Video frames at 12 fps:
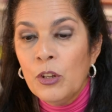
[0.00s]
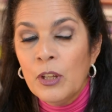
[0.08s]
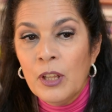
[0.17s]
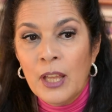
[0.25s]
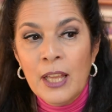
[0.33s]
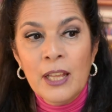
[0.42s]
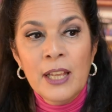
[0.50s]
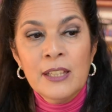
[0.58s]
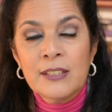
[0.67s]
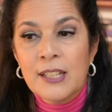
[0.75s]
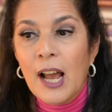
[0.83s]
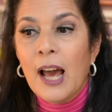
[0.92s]

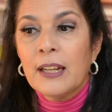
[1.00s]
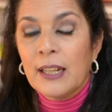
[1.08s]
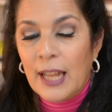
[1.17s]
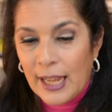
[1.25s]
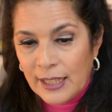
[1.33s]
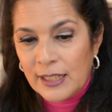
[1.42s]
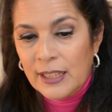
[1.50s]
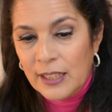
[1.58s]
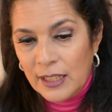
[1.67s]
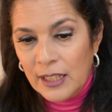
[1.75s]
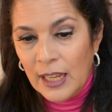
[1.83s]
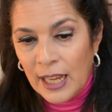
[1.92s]
it's godlike.
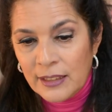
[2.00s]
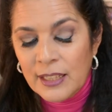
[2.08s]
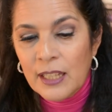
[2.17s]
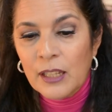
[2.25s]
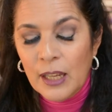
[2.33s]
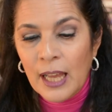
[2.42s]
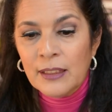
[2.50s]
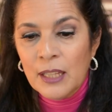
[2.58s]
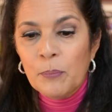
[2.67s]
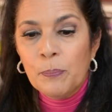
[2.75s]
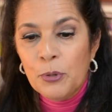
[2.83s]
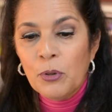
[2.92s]
I
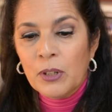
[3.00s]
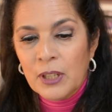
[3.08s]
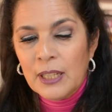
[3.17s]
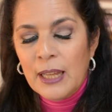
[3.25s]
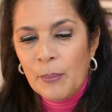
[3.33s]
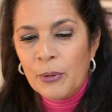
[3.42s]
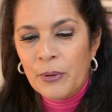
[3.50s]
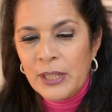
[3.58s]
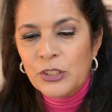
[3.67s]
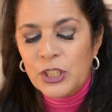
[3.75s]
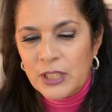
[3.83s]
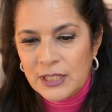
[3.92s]
think pure
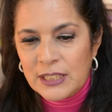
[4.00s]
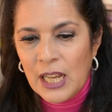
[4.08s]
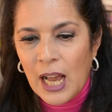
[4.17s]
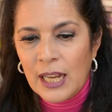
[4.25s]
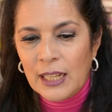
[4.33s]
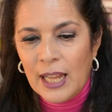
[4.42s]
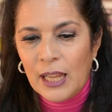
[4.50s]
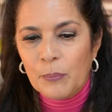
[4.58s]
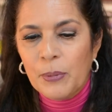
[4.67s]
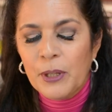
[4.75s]
collaboration is godlike,